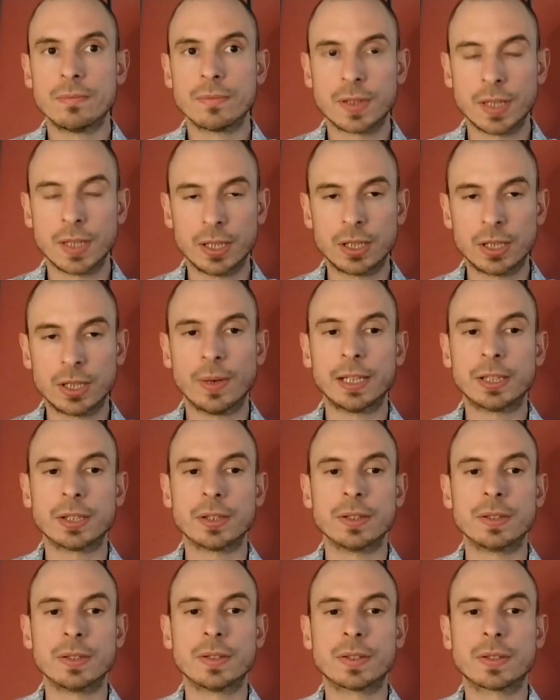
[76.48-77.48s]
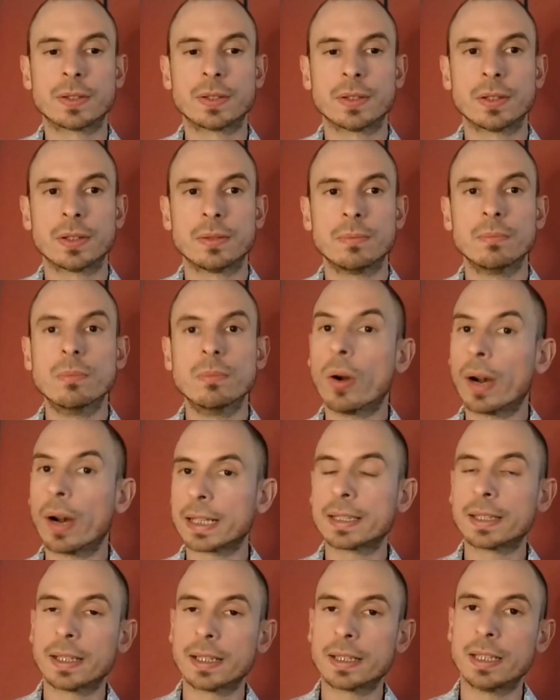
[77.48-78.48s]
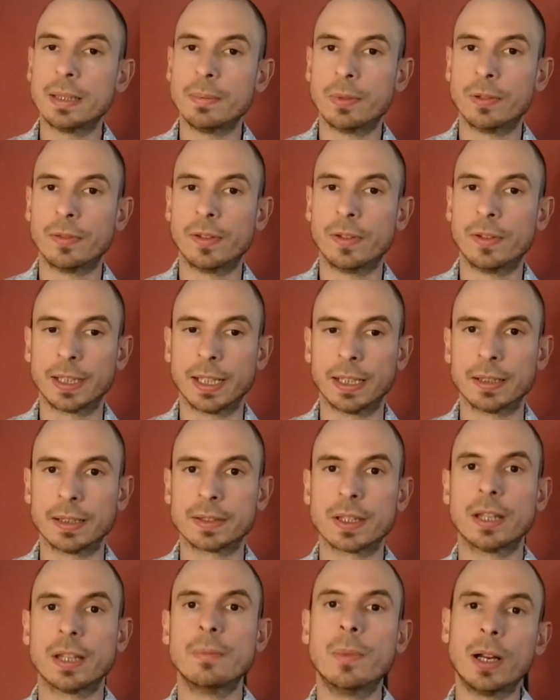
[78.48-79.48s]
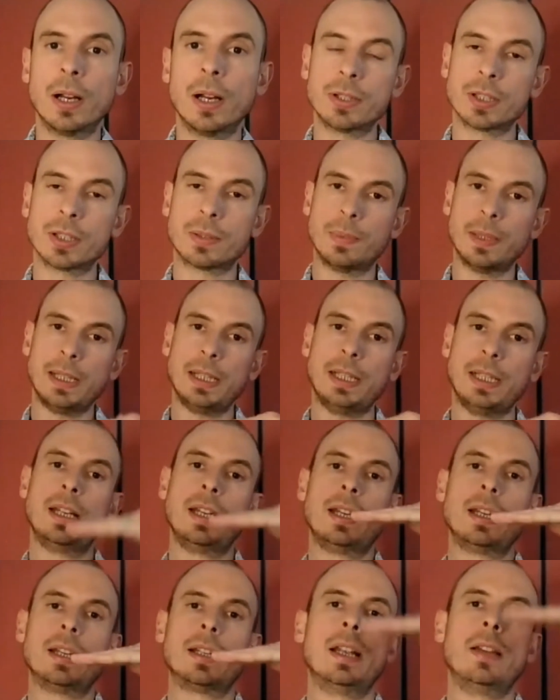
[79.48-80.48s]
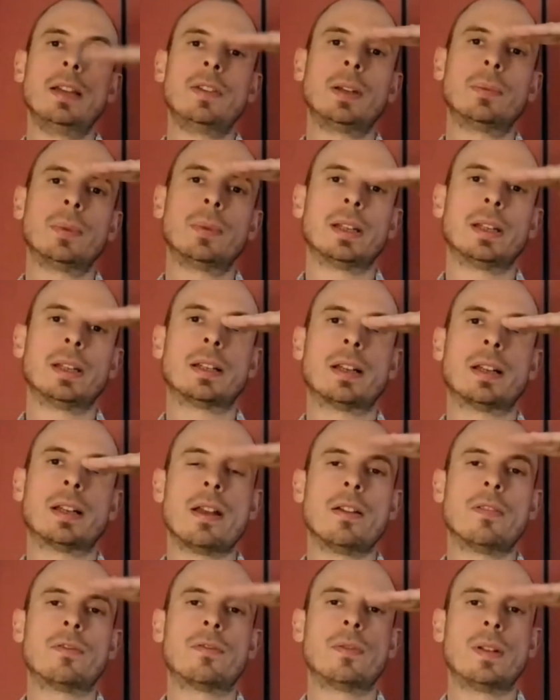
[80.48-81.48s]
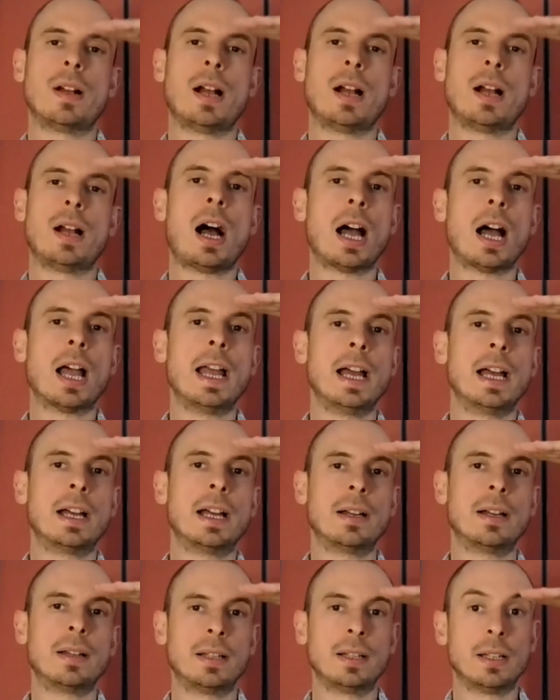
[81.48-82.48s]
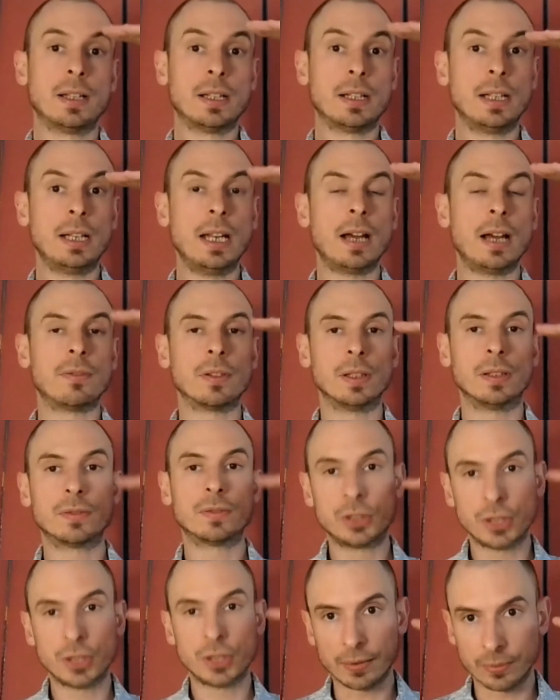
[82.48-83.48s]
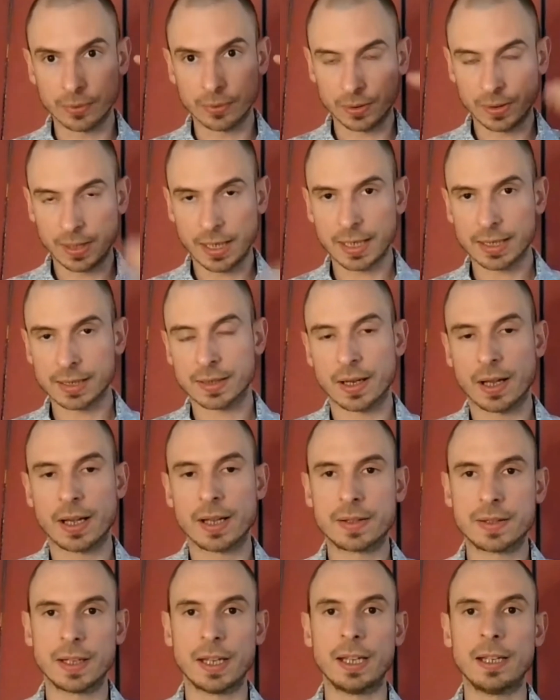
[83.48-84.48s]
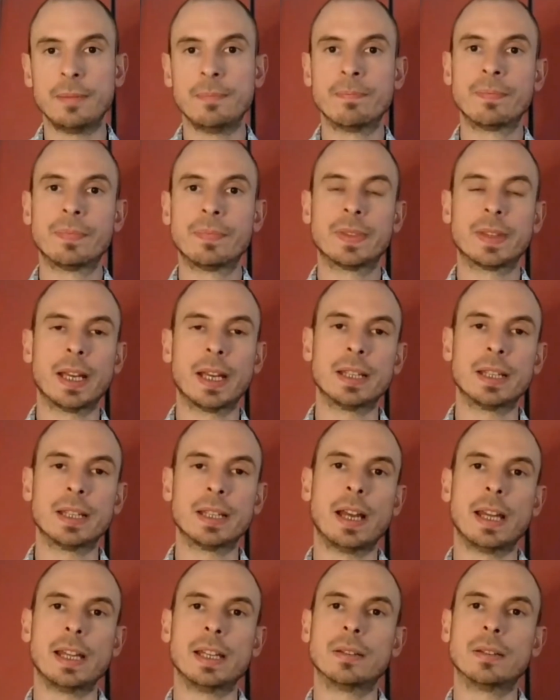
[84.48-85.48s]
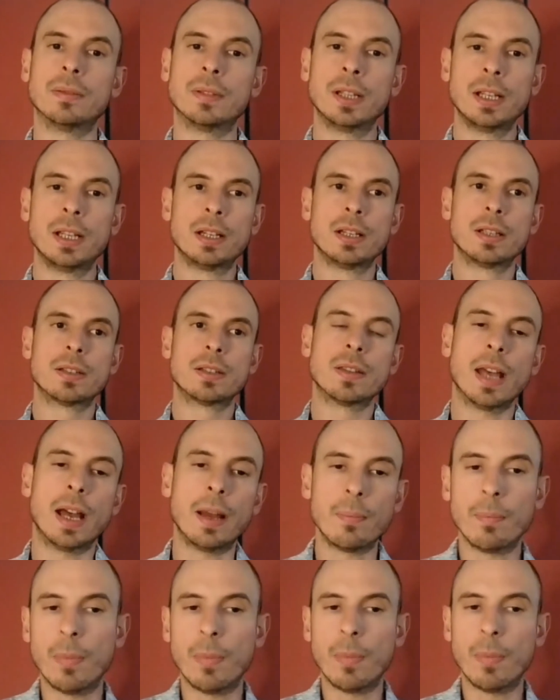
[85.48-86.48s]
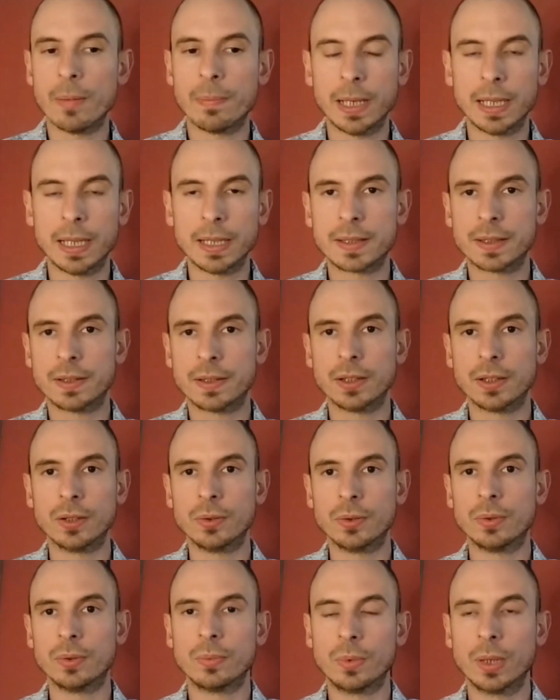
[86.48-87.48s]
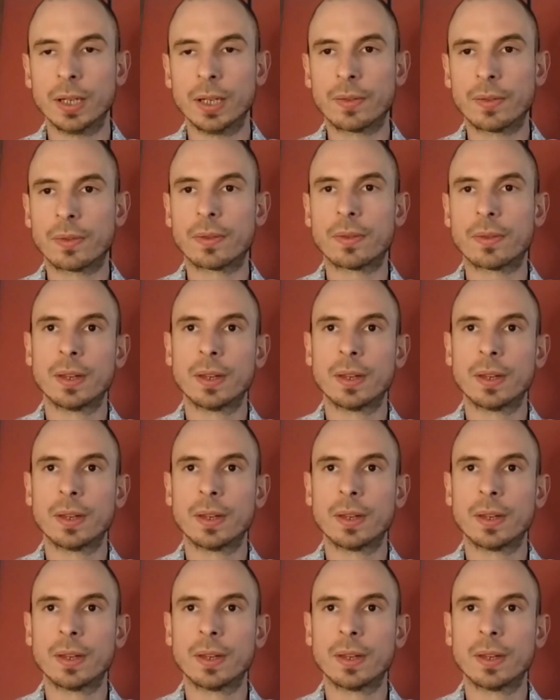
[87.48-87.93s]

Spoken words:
situations more anxiety provoking. So they might just be living with a kind of higher level of general anxiety day to day, and that might be to do with